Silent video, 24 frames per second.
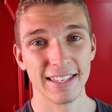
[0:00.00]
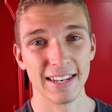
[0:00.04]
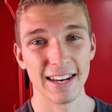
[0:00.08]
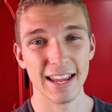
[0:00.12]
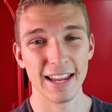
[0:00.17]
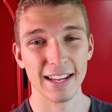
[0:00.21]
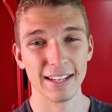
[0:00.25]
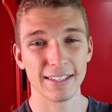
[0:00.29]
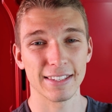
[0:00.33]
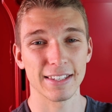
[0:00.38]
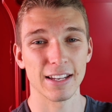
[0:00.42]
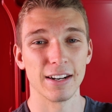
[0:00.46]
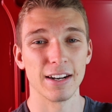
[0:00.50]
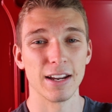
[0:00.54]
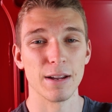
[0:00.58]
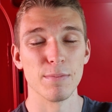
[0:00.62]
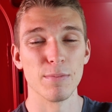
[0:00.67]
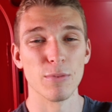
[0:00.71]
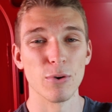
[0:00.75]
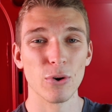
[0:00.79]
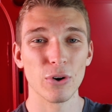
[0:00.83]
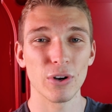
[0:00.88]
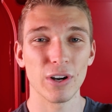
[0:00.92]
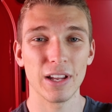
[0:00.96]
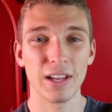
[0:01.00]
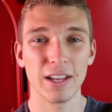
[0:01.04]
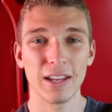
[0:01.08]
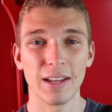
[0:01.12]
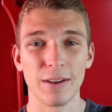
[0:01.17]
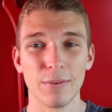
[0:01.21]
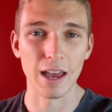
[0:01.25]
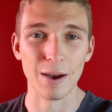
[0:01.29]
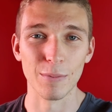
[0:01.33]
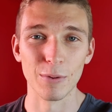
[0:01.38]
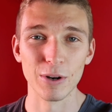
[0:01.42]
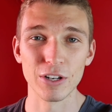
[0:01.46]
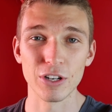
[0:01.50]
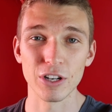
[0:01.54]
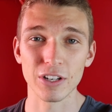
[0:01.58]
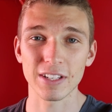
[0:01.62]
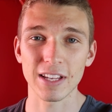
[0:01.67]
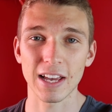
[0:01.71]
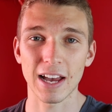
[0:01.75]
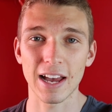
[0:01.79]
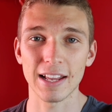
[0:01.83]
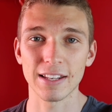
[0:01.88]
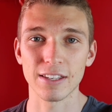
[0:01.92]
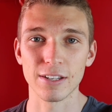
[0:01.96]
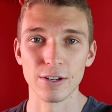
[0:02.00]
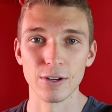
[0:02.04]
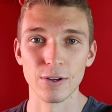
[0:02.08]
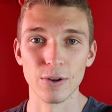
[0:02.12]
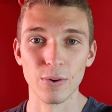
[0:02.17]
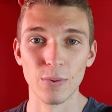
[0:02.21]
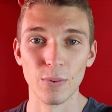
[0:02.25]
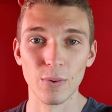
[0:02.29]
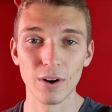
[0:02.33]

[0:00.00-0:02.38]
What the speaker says: Today is Sunday morning and we just got to